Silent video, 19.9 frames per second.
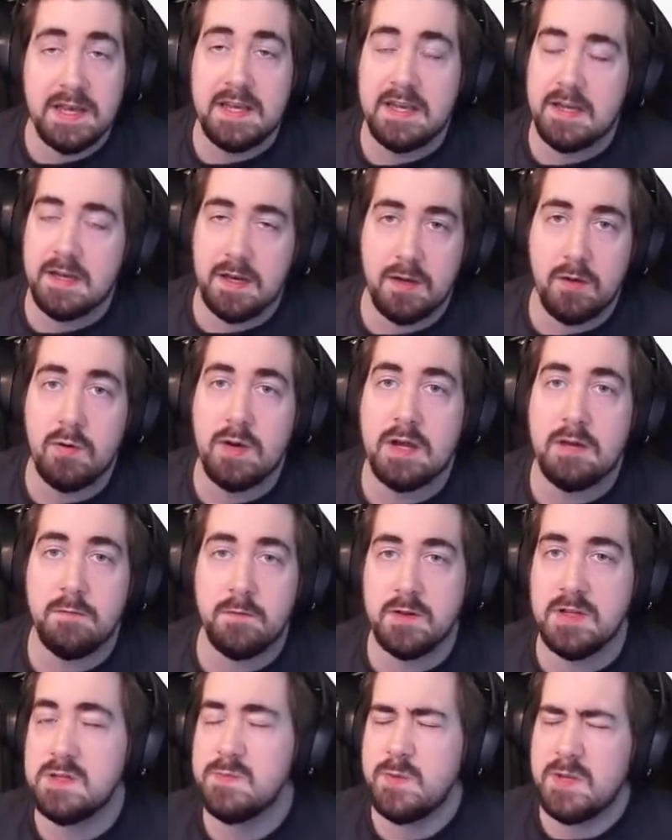new guide
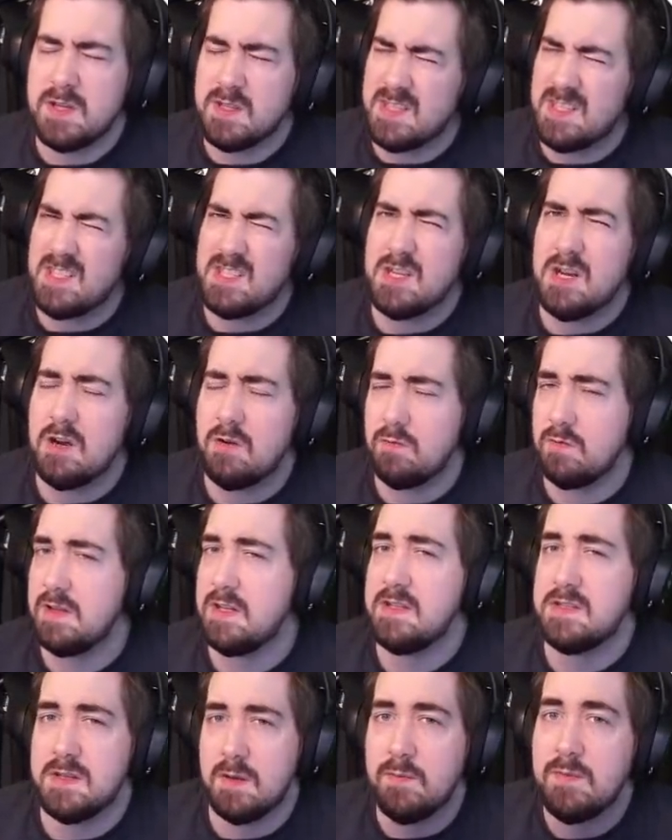for this because it's not really
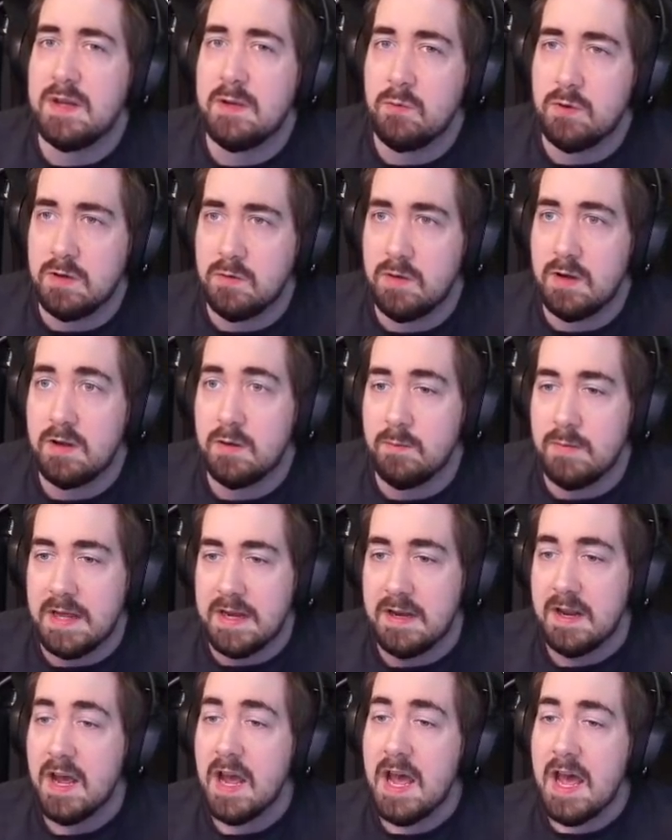something I want to
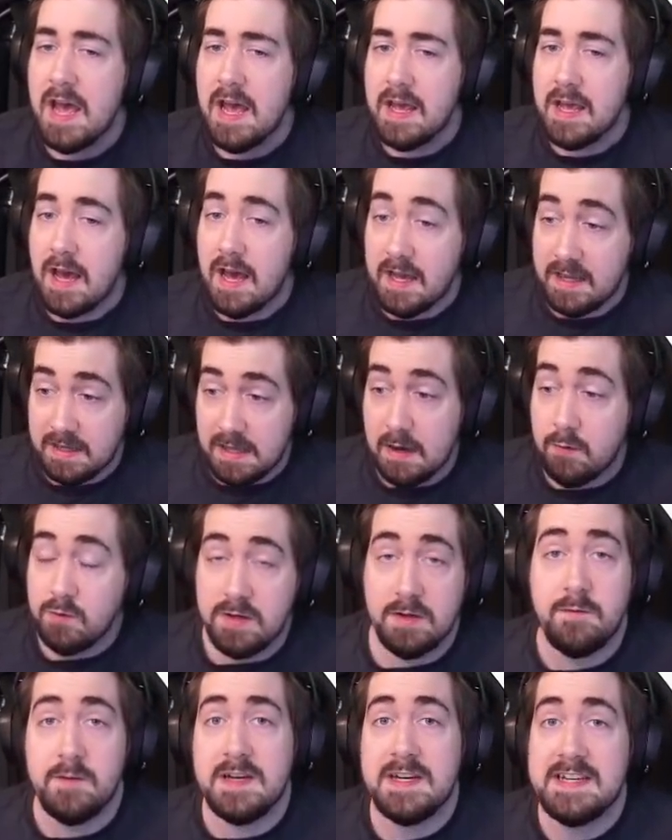recommend. I would
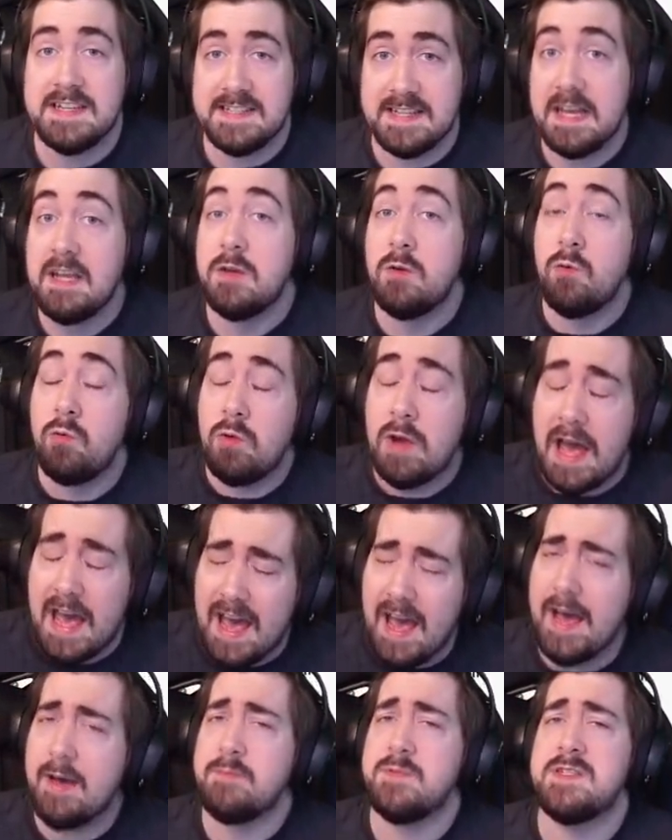definitely say you
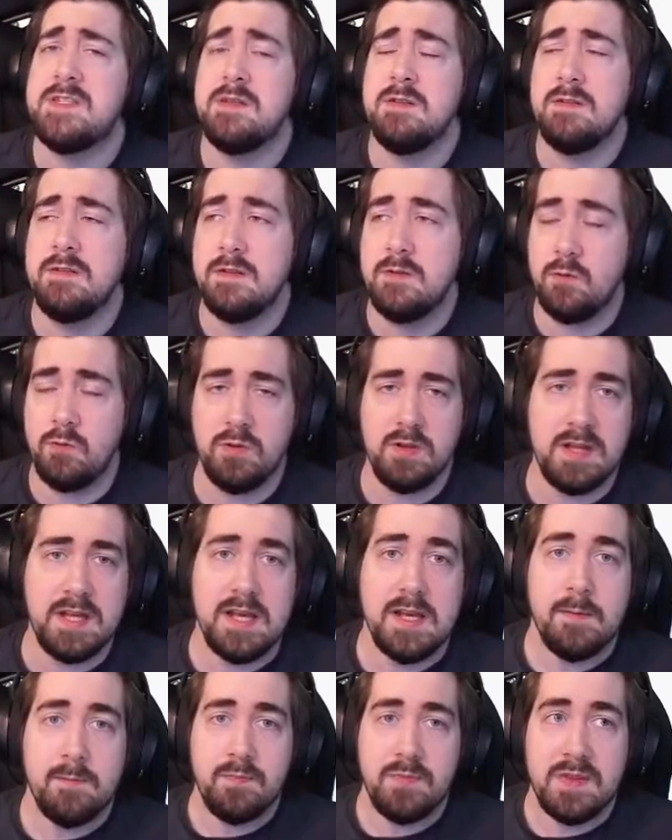
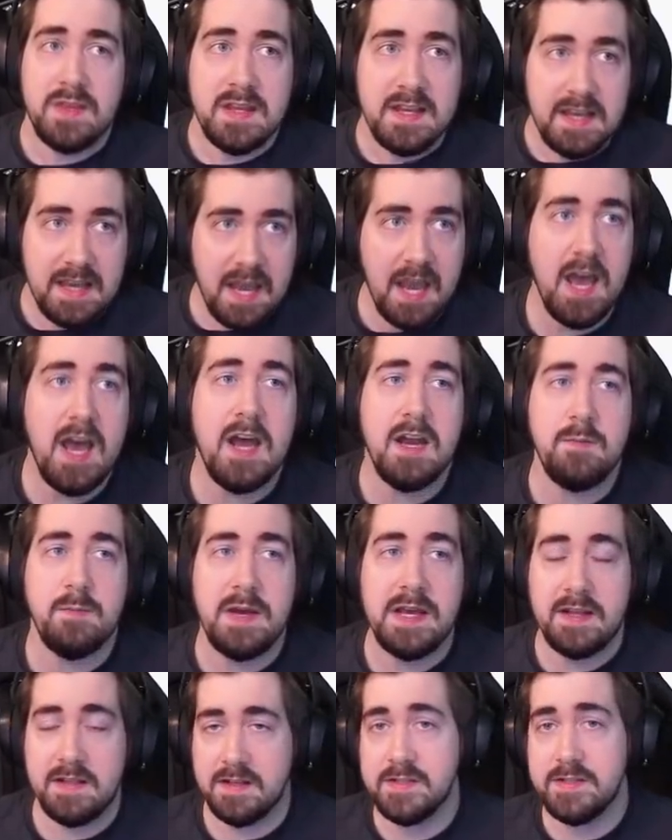absolutely can
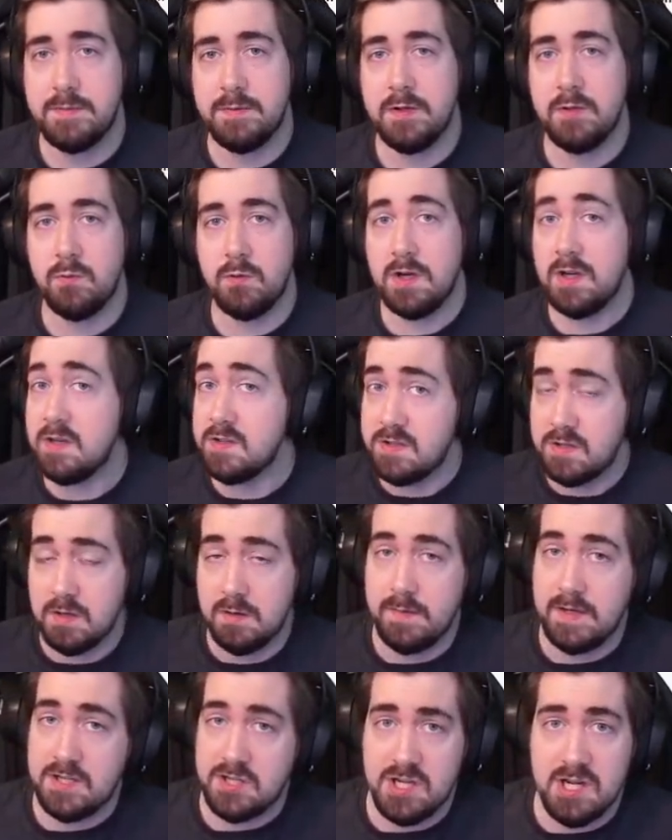make this build work. It's going to
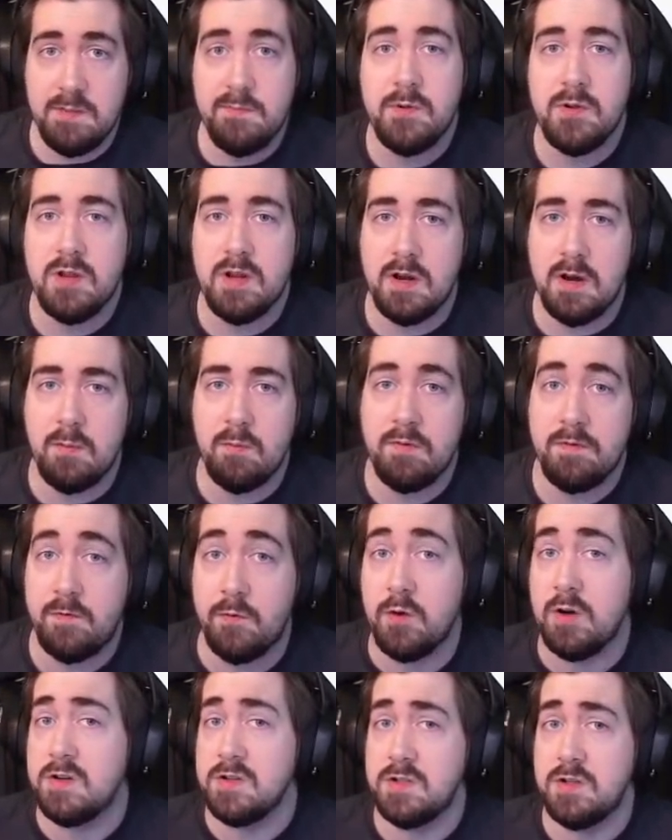be cheaper than ever
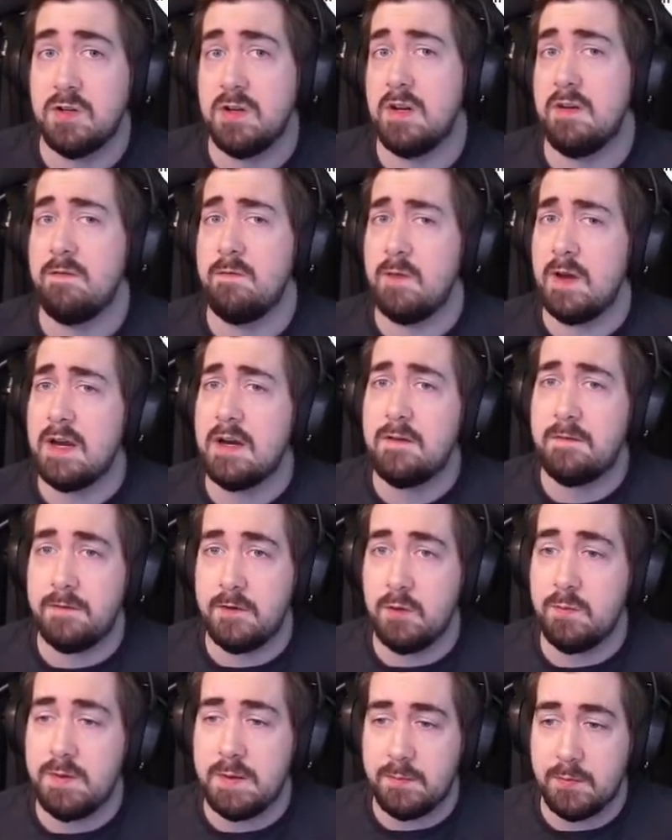before because you're going to have very
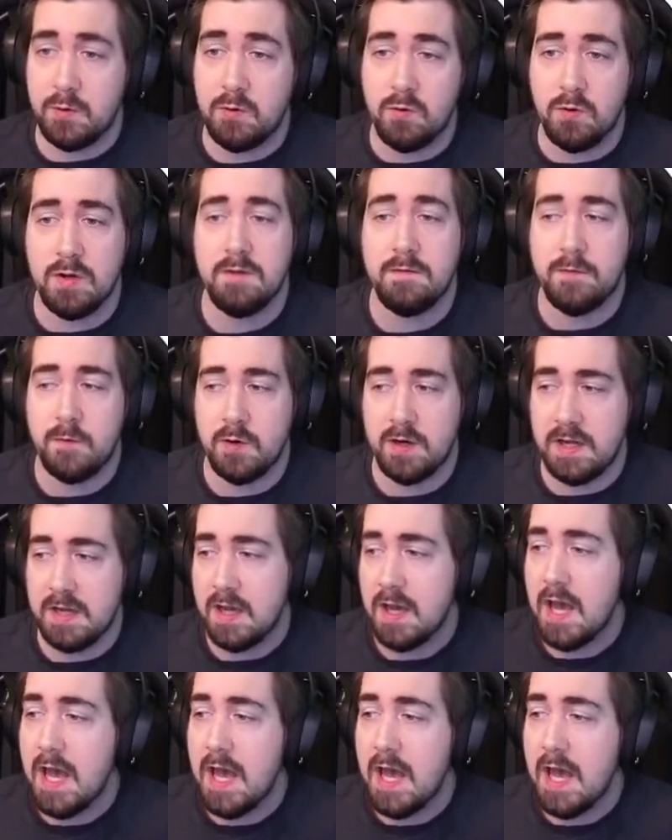few people going for it.